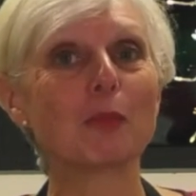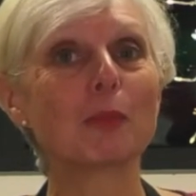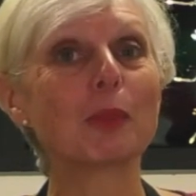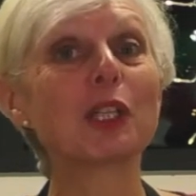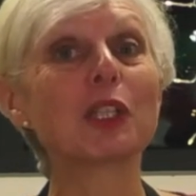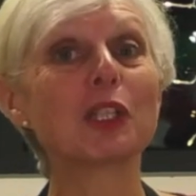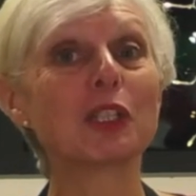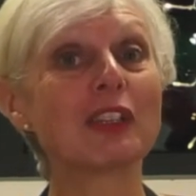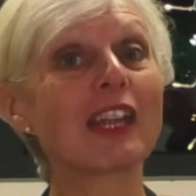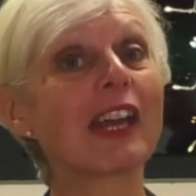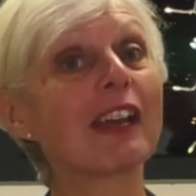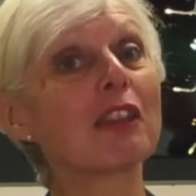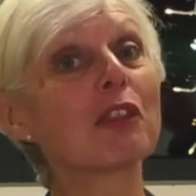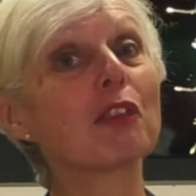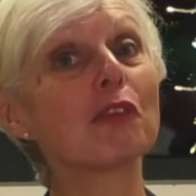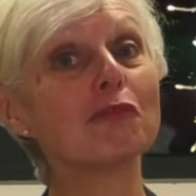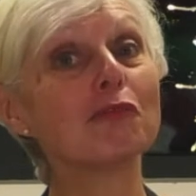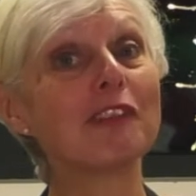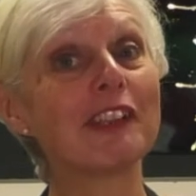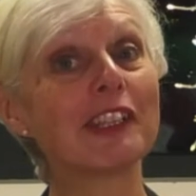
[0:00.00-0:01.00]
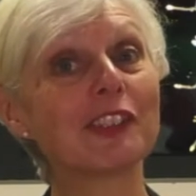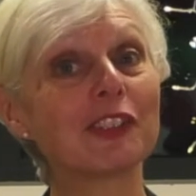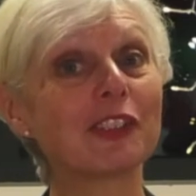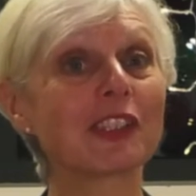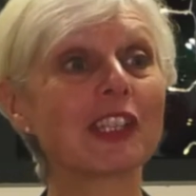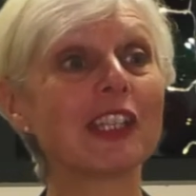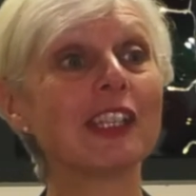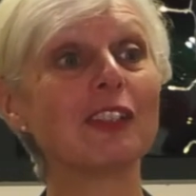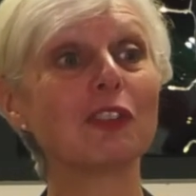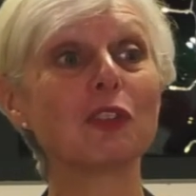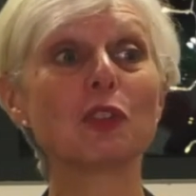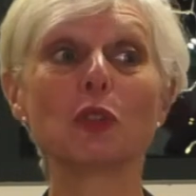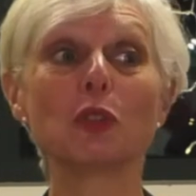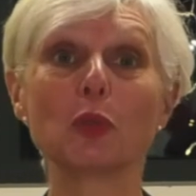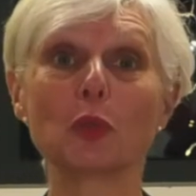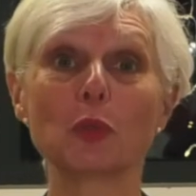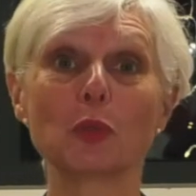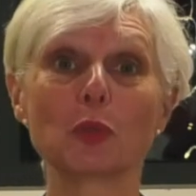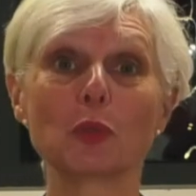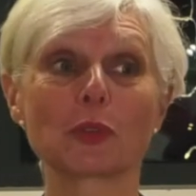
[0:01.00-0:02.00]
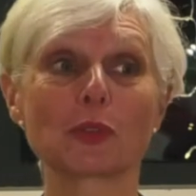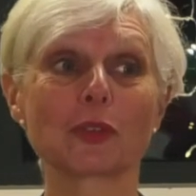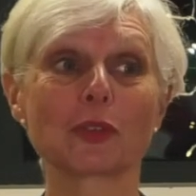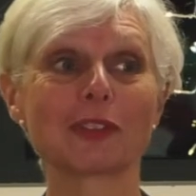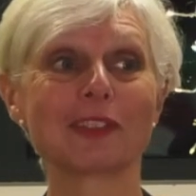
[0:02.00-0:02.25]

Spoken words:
but the risk is yours.